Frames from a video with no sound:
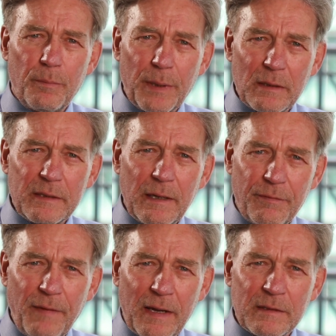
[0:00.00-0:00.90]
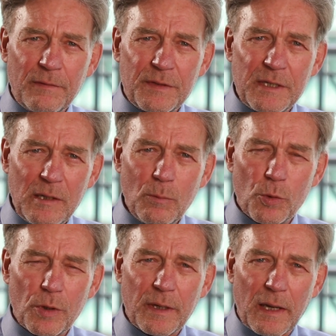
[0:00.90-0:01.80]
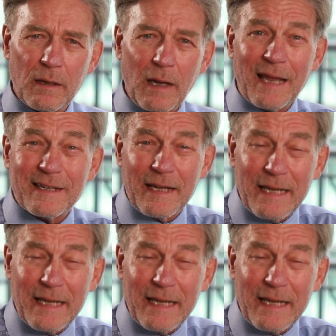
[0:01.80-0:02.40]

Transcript: building effective team working and